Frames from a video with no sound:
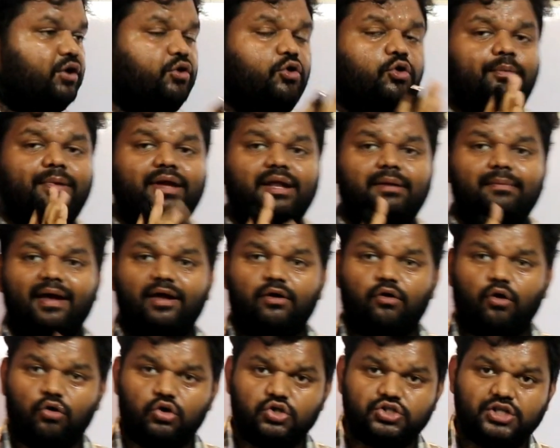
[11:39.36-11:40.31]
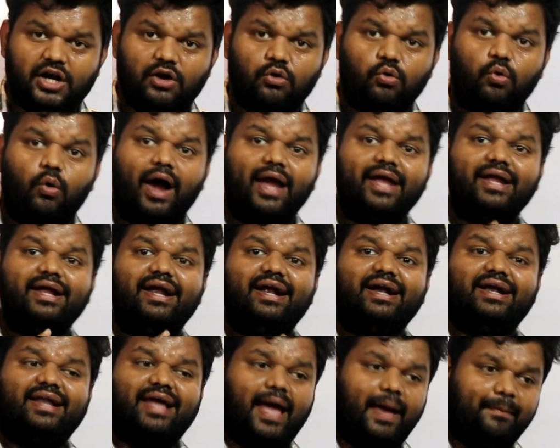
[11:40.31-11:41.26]
do you mean by corrosion, why
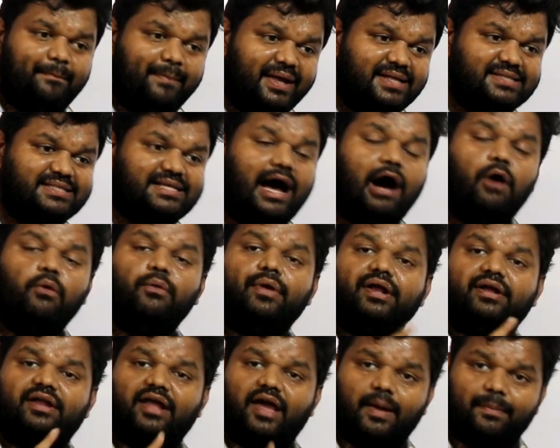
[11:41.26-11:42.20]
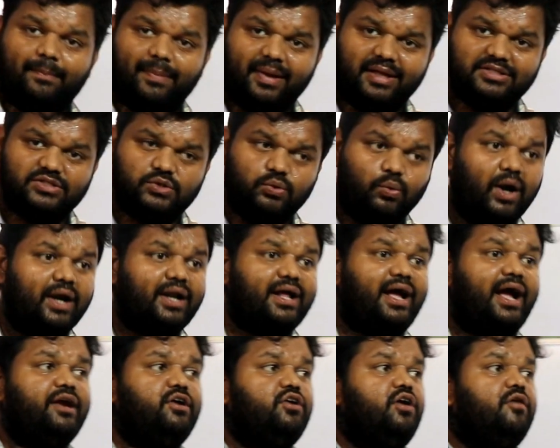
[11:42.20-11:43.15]
it happens, how it happens, what
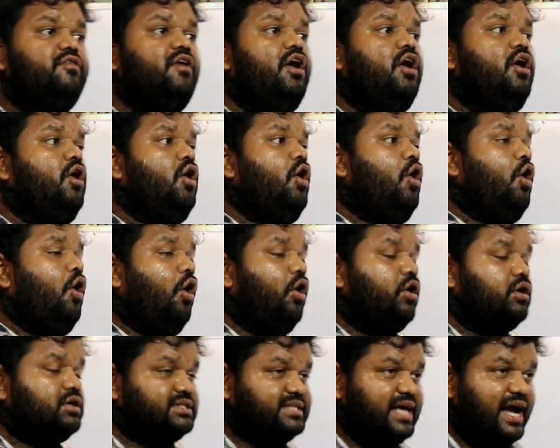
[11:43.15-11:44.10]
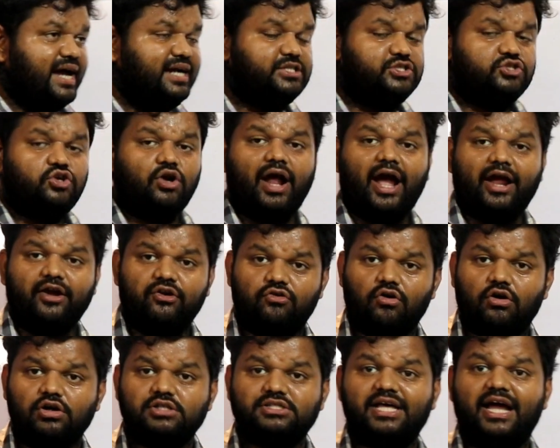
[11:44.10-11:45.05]
kind of oxides or
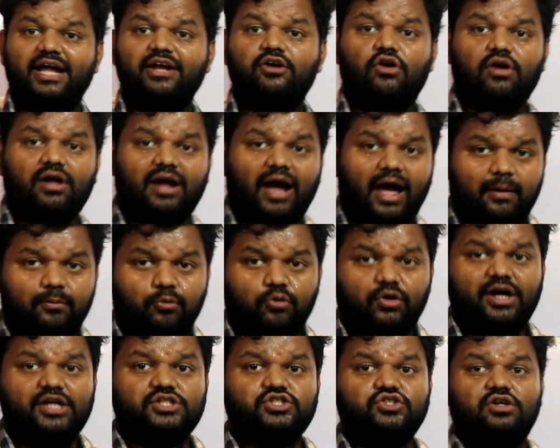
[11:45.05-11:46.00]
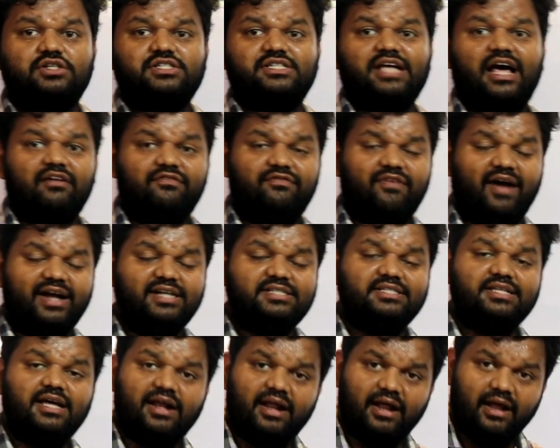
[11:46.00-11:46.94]
hydroxide or carbonates or
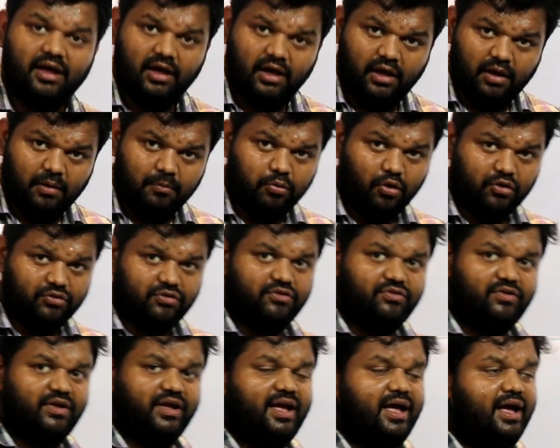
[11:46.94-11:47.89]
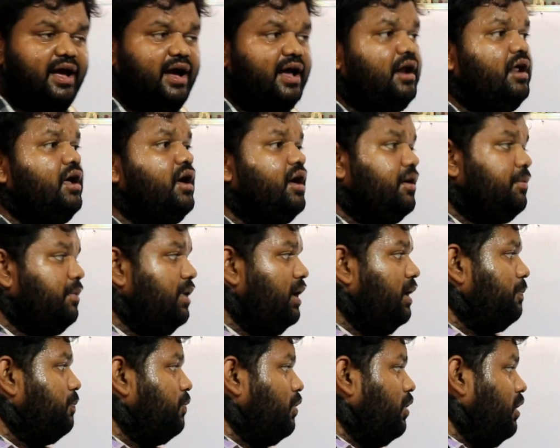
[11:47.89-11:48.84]
sulfides are processing here,
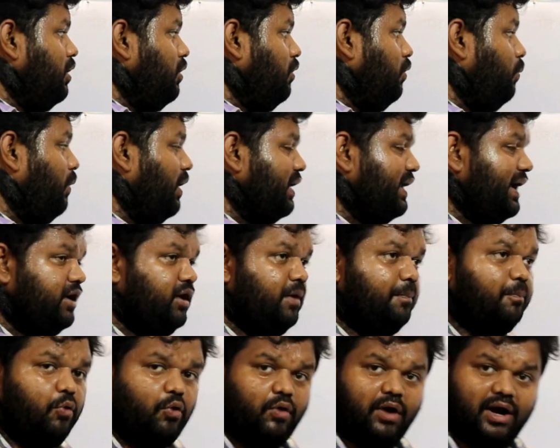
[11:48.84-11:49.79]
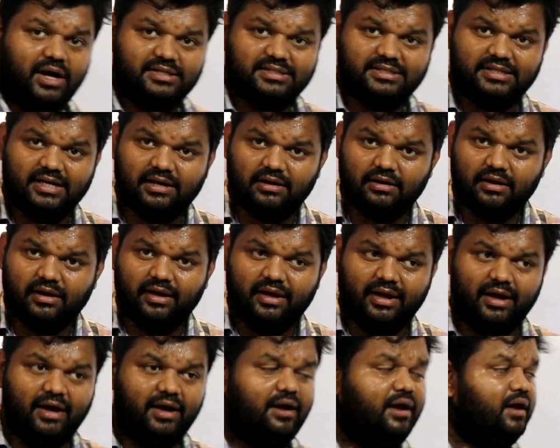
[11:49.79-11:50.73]
what kind of products are
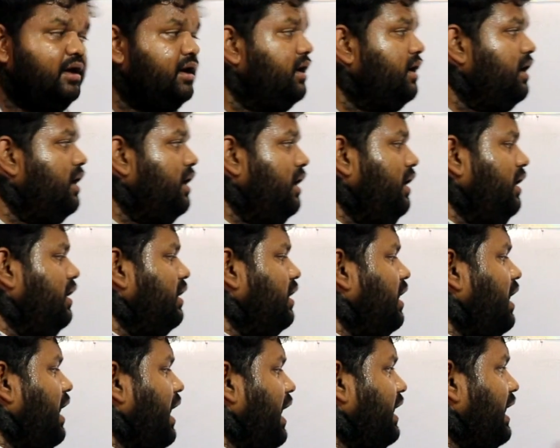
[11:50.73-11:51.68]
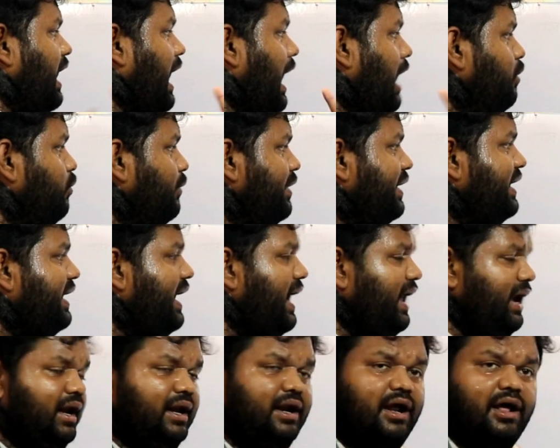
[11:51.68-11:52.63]
here, and how we
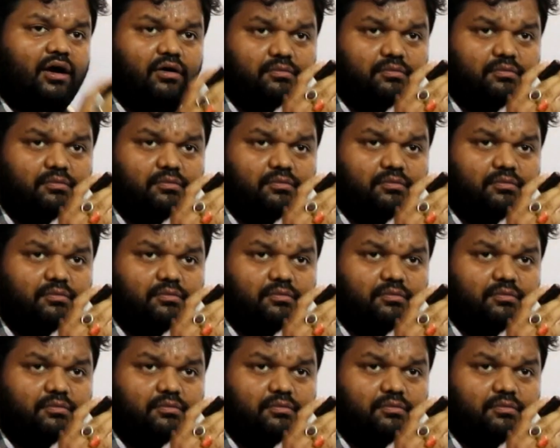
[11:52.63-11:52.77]
can